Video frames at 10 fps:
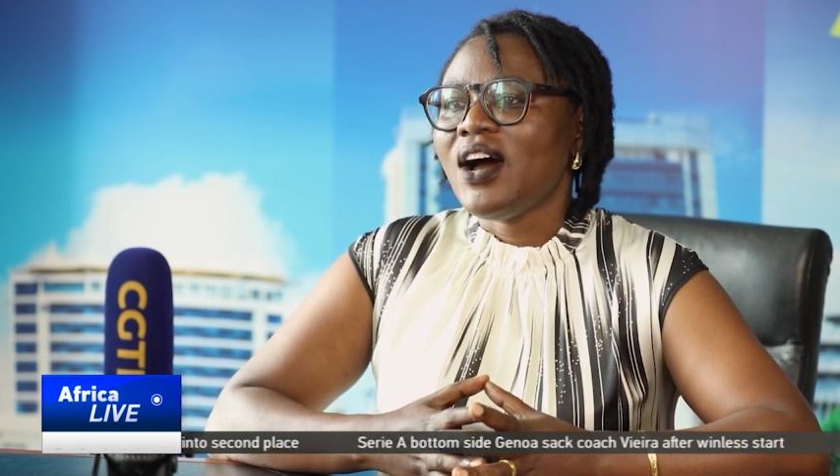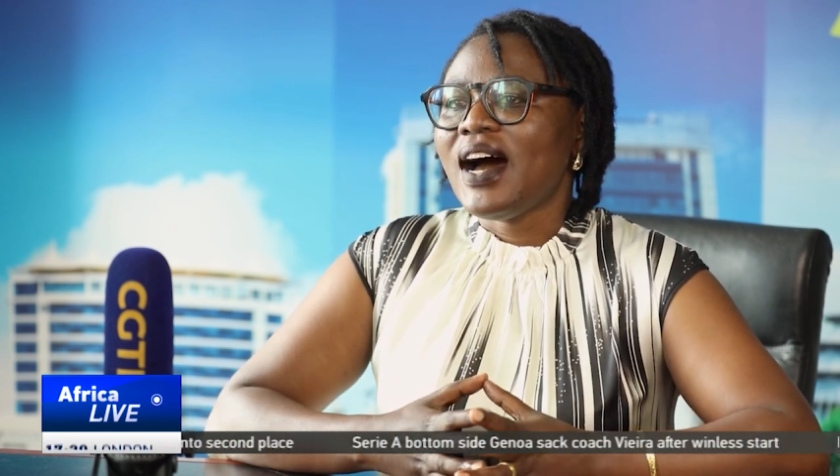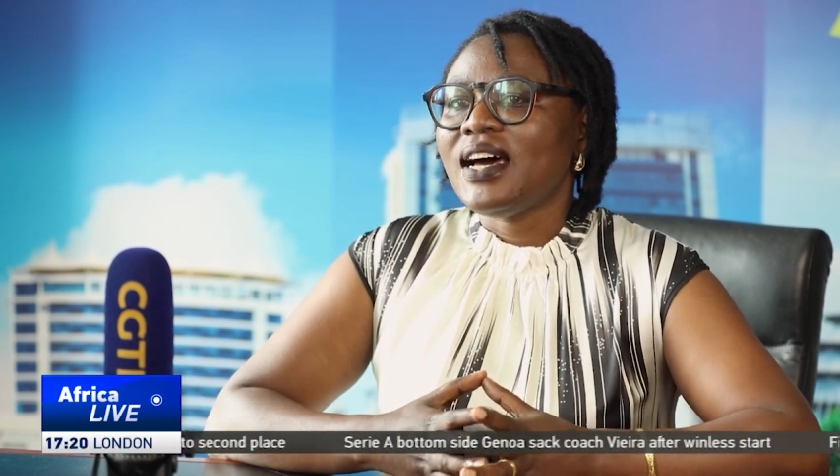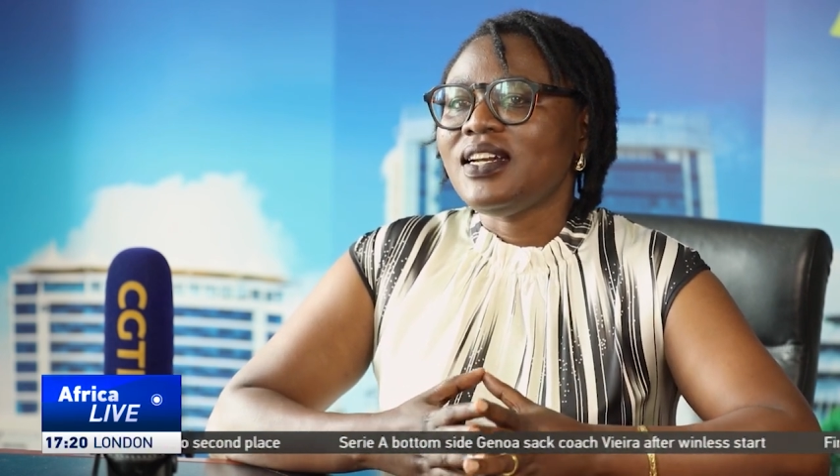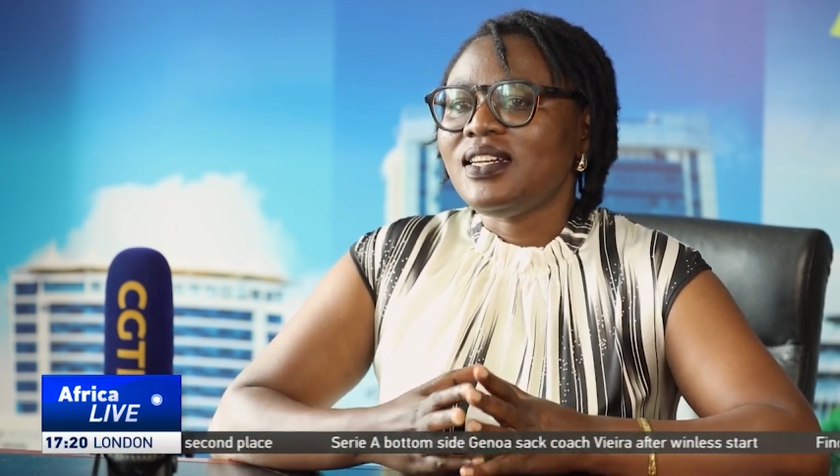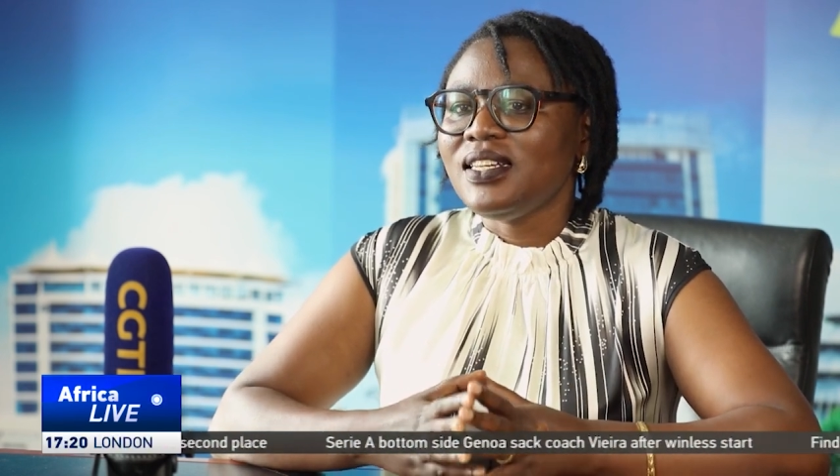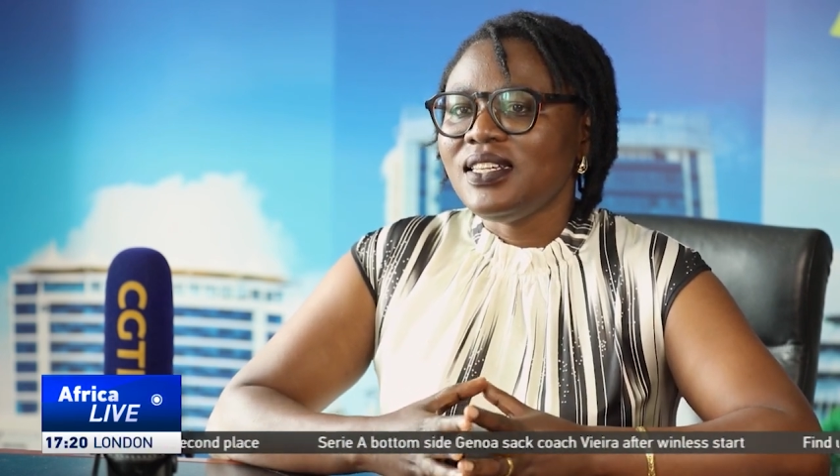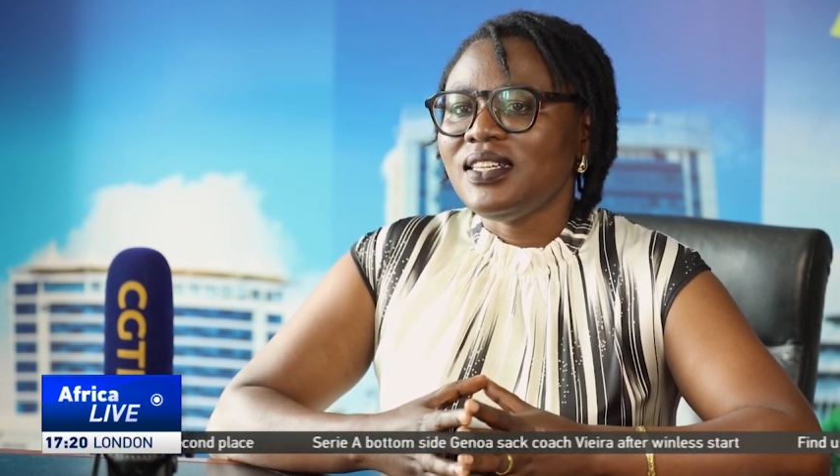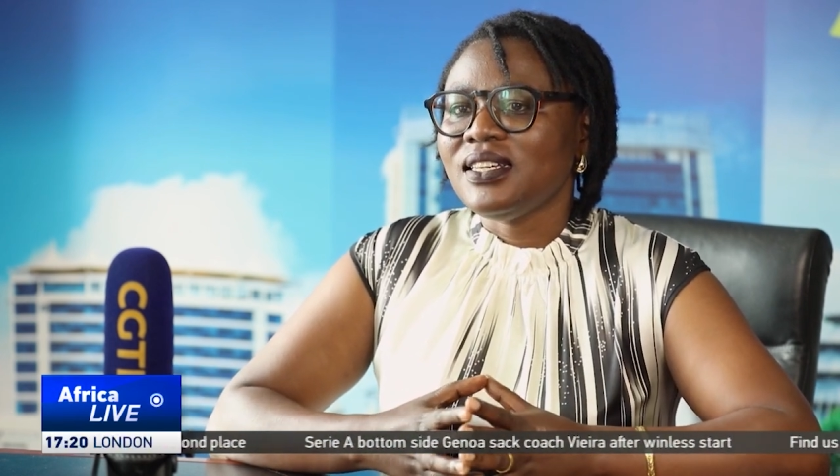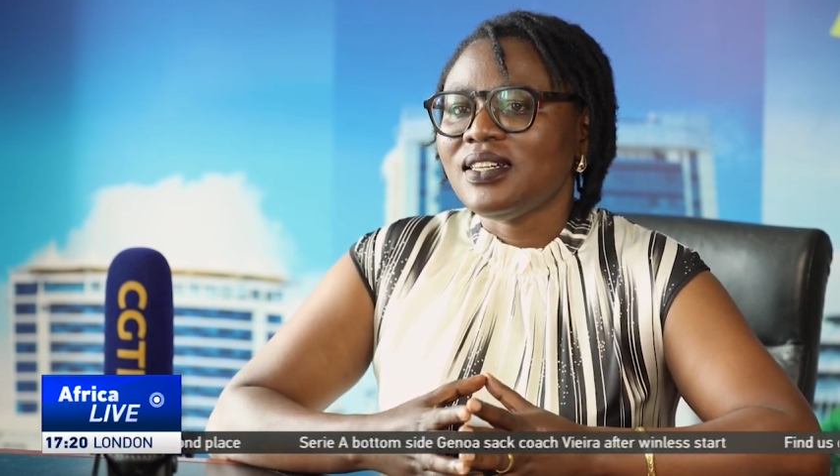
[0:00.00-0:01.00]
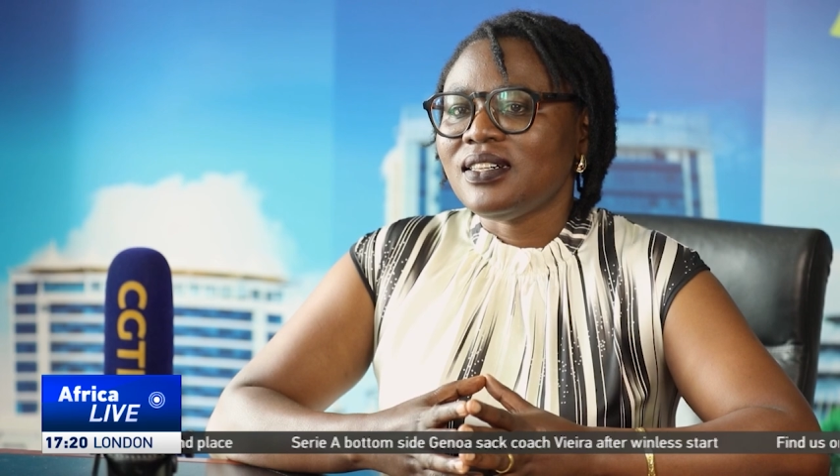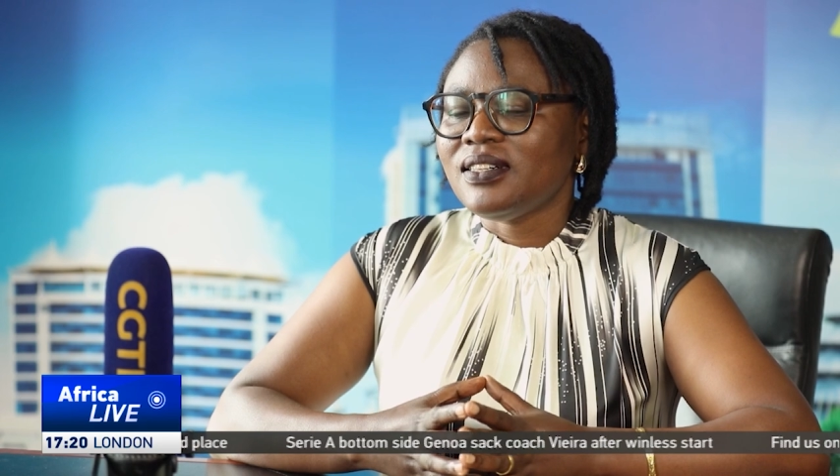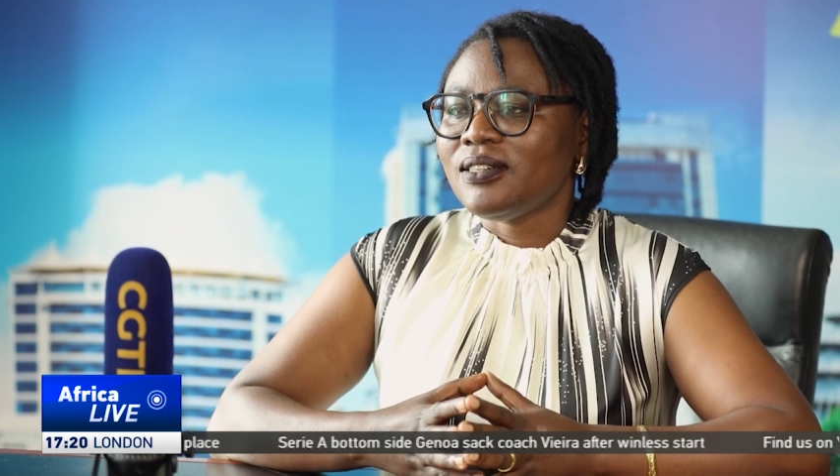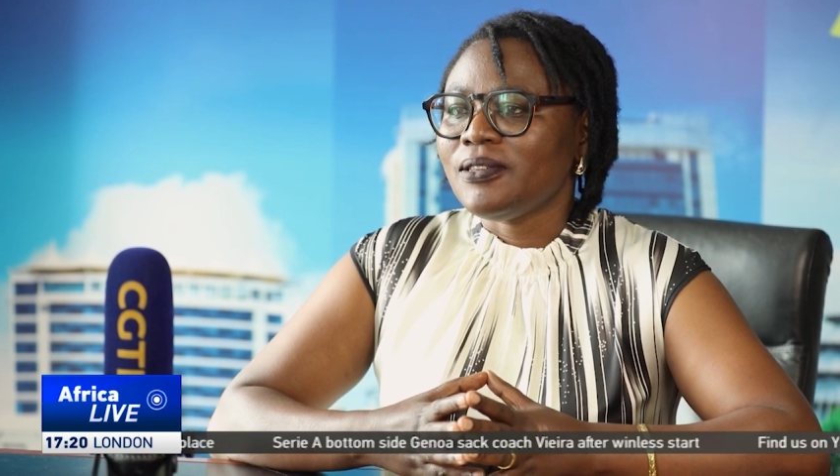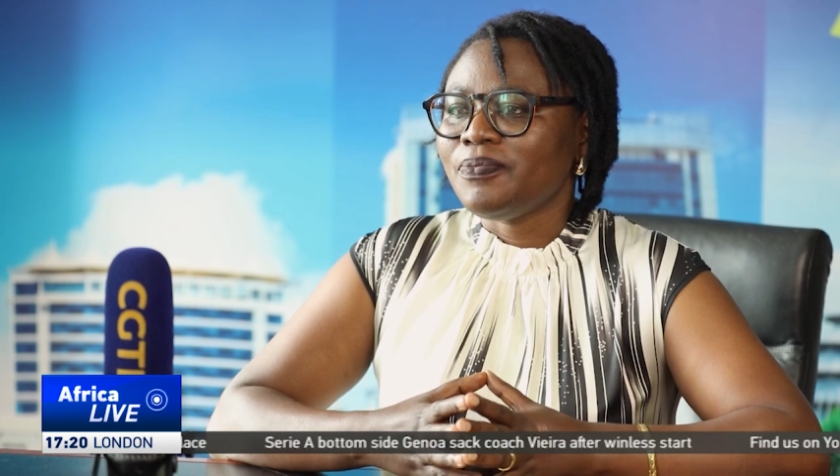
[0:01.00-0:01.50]
are really
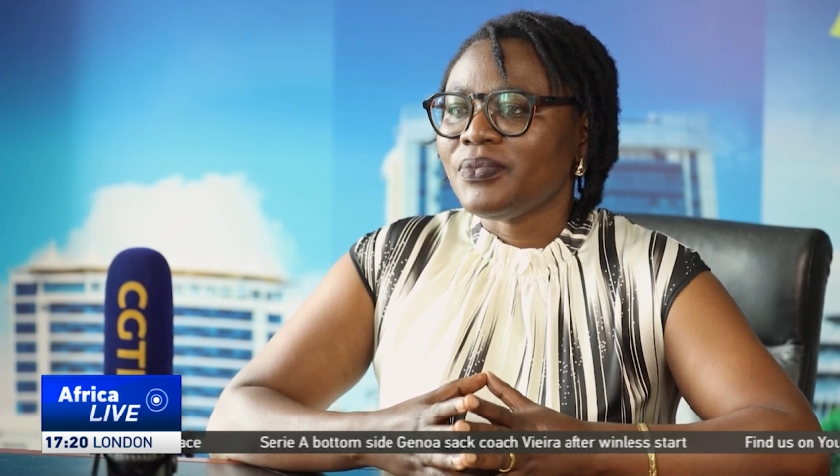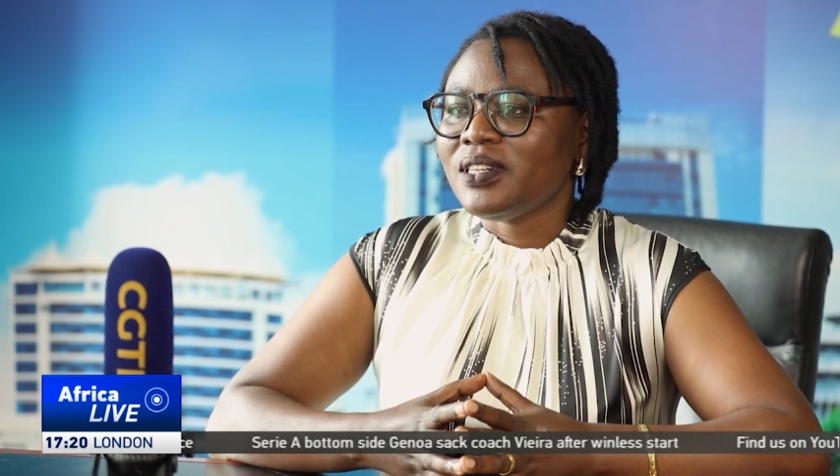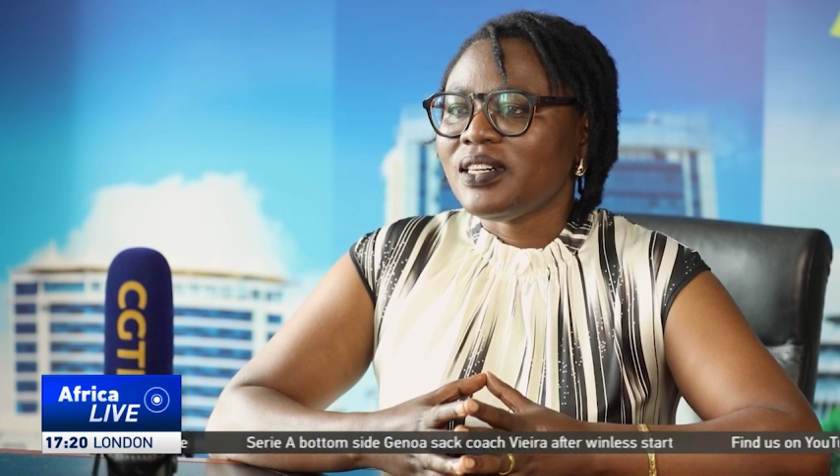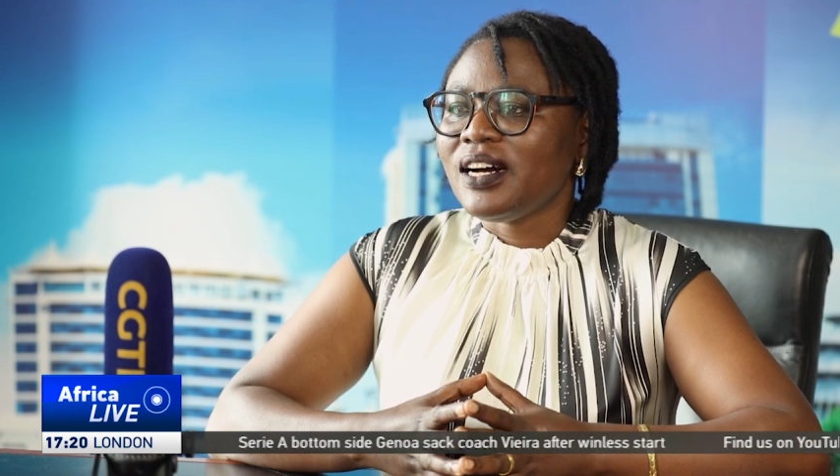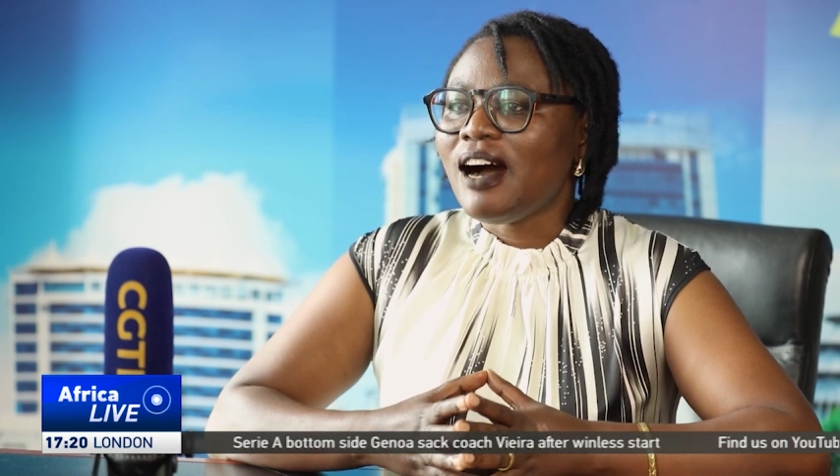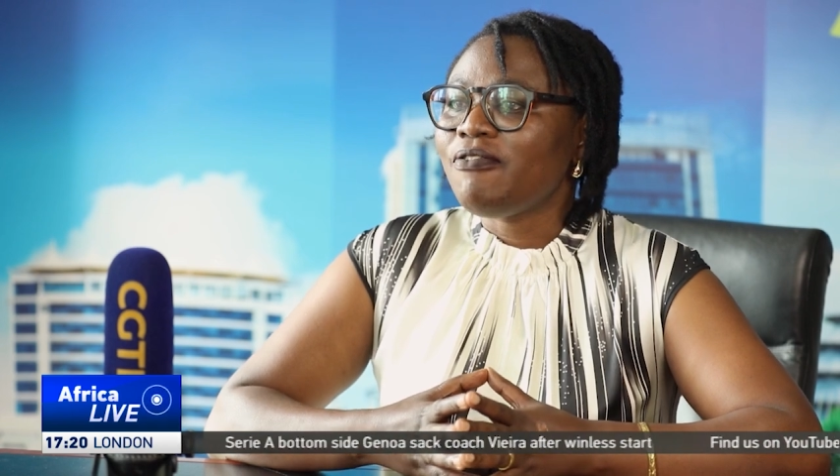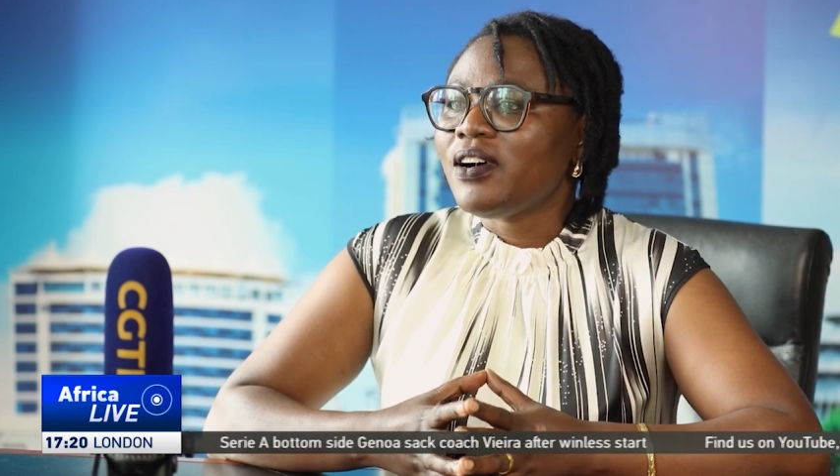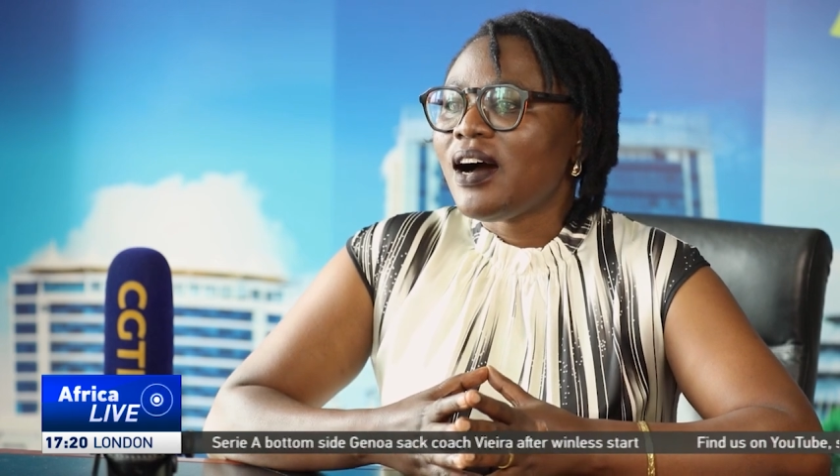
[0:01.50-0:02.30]
have